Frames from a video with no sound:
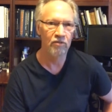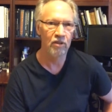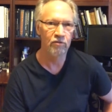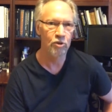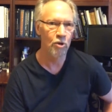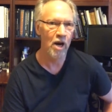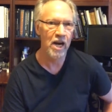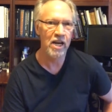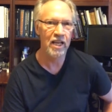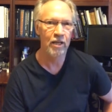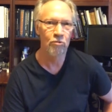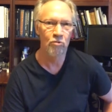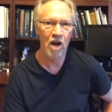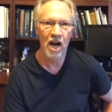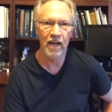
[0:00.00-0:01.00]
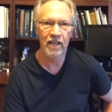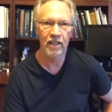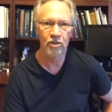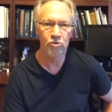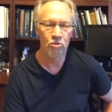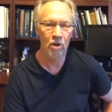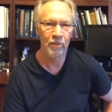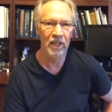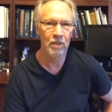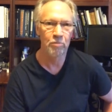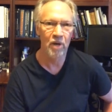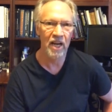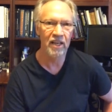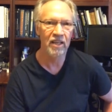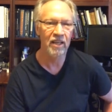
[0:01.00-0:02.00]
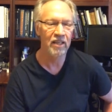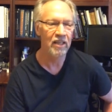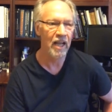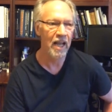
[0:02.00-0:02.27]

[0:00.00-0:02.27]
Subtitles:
of training and riding and swimming and biking.